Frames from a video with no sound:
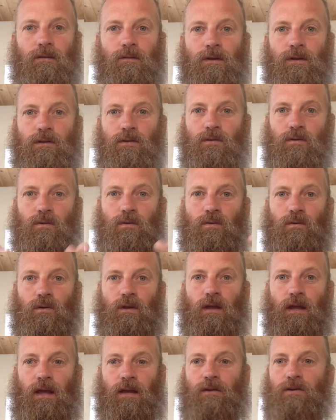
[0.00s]
We do
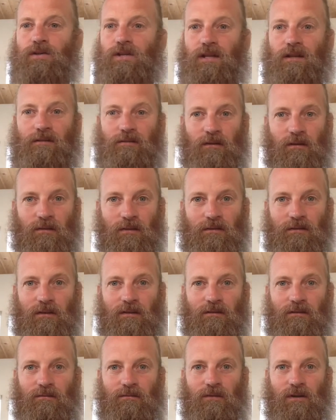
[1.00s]
energy
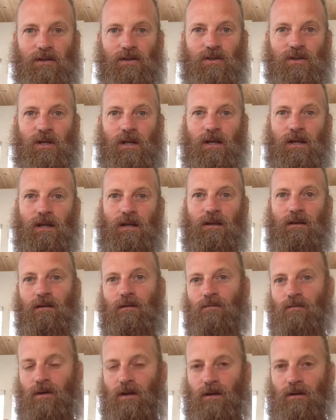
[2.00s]
services, which
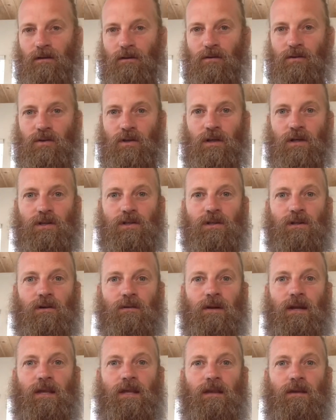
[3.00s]
we could do traditional
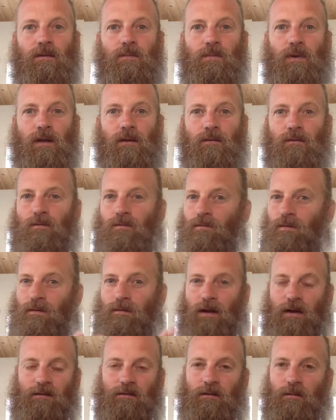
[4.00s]
Reiki, but we've
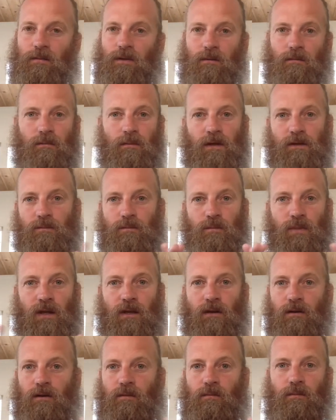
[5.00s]
got something much
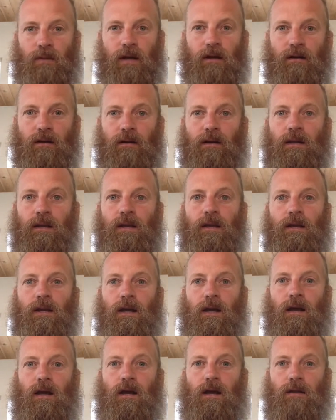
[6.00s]
bigger and better
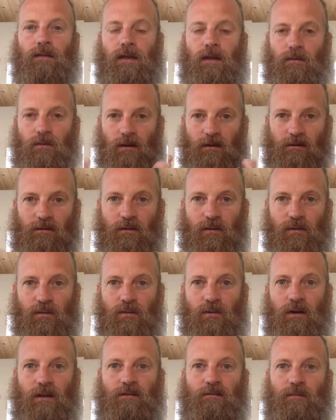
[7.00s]
that runs
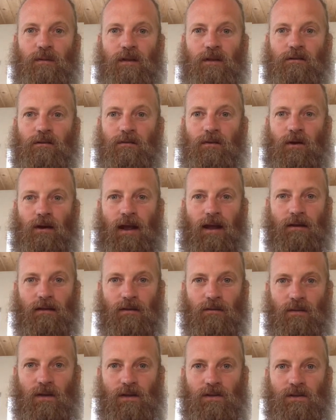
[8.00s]
through us because of our
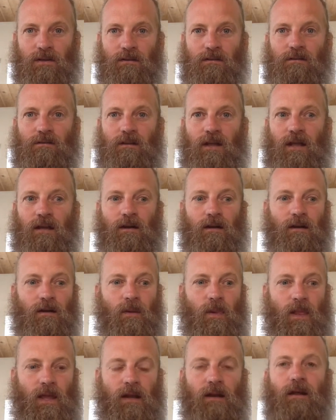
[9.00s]
activations in our
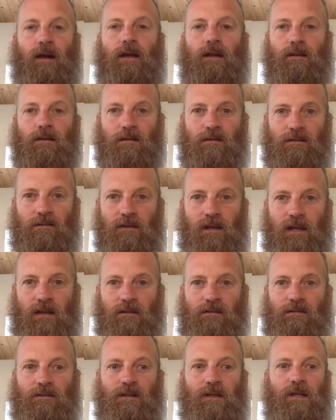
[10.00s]
enlightened
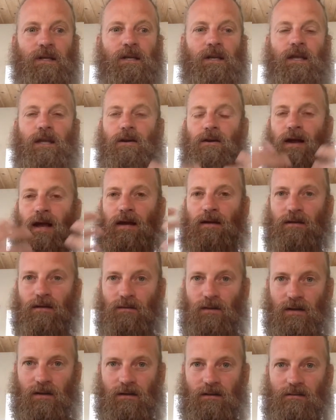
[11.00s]
states, in our
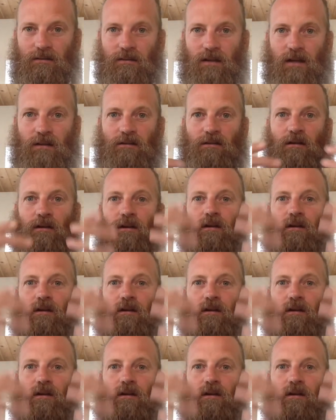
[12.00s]
activated states, in our